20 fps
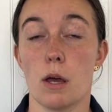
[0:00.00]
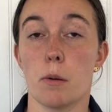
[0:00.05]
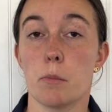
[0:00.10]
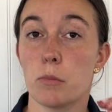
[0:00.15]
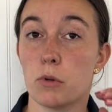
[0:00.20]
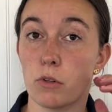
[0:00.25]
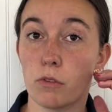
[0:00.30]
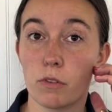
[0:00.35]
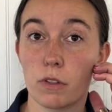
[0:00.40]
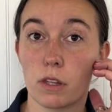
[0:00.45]

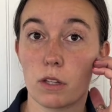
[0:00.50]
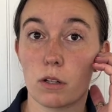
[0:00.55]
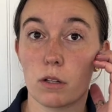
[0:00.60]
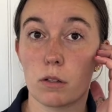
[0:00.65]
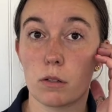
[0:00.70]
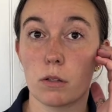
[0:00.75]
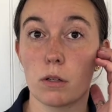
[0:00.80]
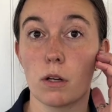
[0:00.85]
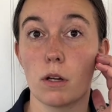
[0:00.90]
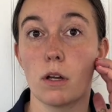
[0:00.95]
move
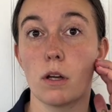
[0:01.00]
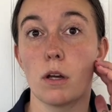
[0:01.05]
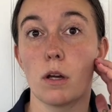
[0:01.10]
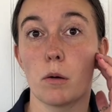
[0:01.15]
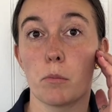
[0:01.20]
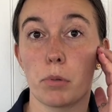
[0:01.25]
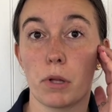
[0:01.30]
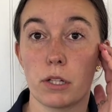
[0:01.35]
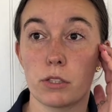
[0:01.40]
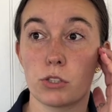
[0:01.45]
either
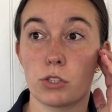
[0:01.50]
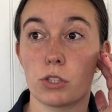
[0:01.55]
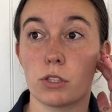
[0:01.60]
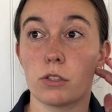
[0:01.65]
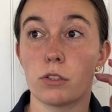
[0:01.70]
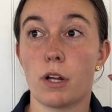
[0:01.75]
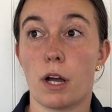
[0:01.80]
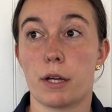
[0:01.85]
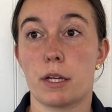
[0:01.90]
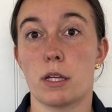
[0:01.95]
plunger,
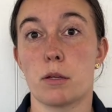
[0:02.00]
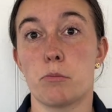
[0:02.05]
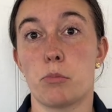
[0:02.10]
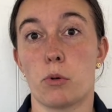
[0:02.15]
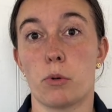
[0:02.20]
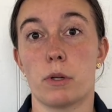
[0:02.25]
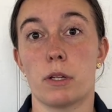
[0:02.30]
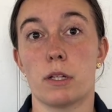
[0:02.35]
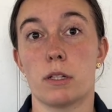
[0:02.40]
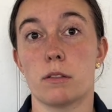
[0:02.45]
knocking
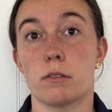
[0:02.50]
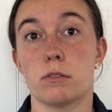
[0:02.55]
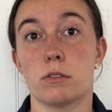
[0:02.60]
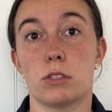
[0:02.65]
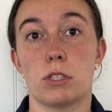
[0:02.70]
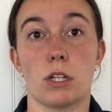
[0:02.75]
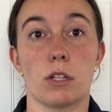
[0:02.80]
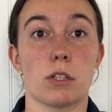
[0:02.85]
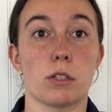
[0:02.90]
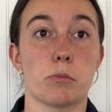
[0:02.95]
point,
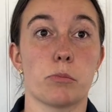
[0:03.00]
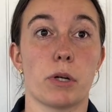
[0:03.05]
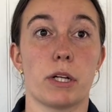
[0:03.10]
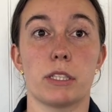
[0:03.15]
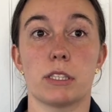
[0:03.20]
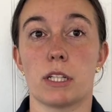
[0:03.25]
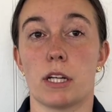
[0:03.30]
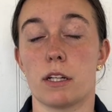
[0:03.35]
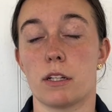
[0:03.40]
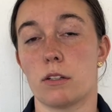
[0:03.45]
tiller,
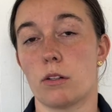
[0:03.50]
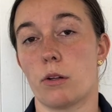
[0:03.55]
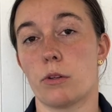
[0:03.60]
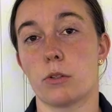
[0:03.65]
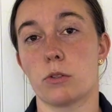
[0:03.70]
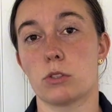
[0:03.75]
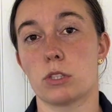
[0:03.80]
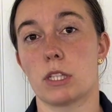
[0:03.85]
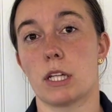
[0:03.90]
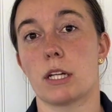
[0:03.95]
brace height, all
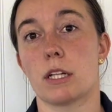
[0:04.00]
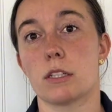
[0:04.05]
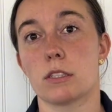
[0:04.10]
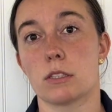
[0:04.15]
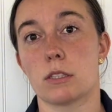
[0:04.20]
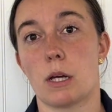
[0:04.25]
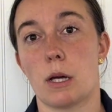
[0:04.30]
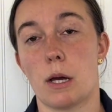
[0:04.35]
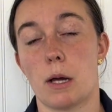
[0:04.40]
those things.